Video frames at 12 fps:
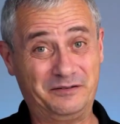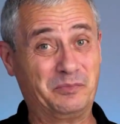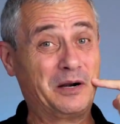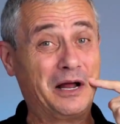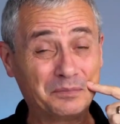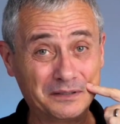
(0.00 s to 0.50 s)
I had
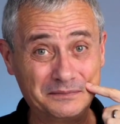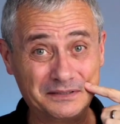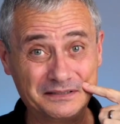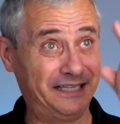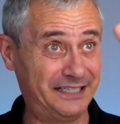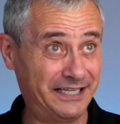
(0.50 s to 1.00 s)
a
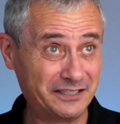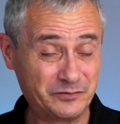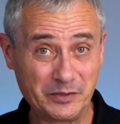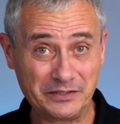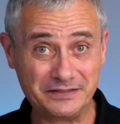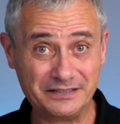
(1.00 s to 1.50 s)
problem, I had an
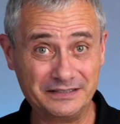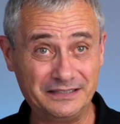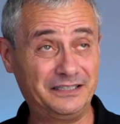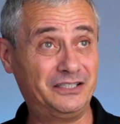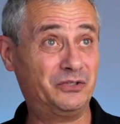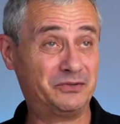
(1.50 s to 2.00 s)
expert,
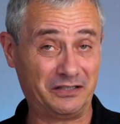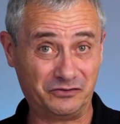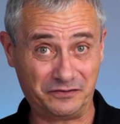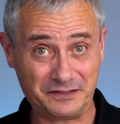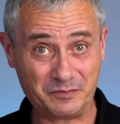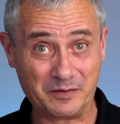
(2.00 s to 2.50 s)
he knows how
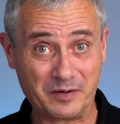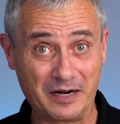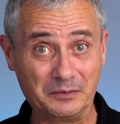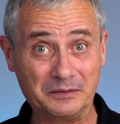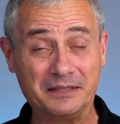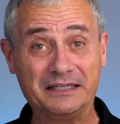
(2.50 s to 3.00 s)
to fix my
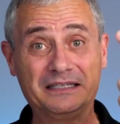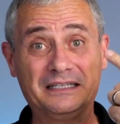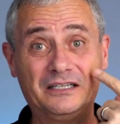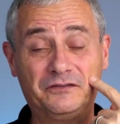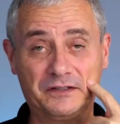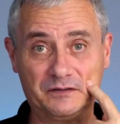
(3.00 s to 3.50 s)
problem,
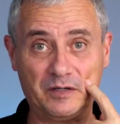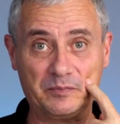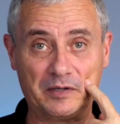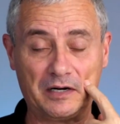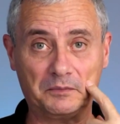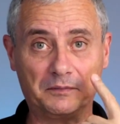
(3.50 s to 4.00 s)
he fixed my
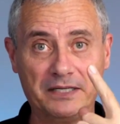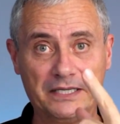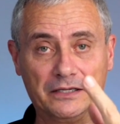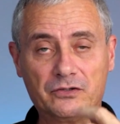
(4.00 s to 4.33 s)
problem.